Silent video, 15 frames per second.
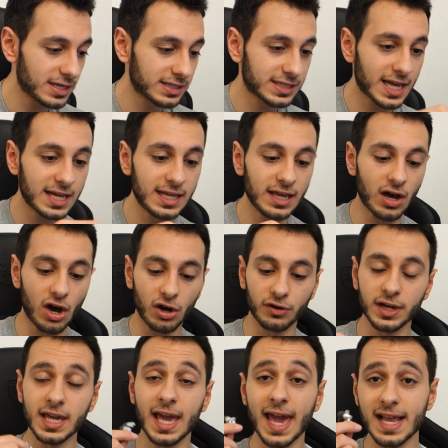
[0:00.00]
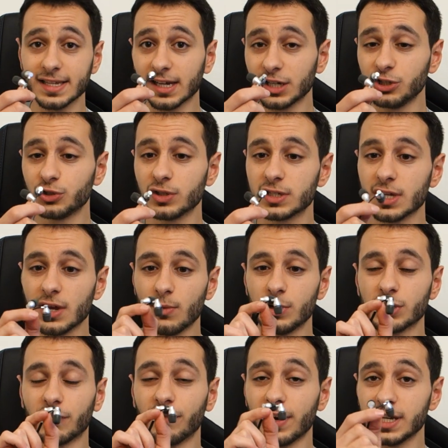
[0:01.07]
say, the RE800s, which
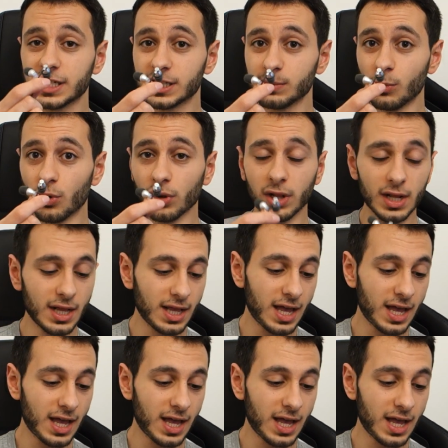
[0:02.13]
are very small.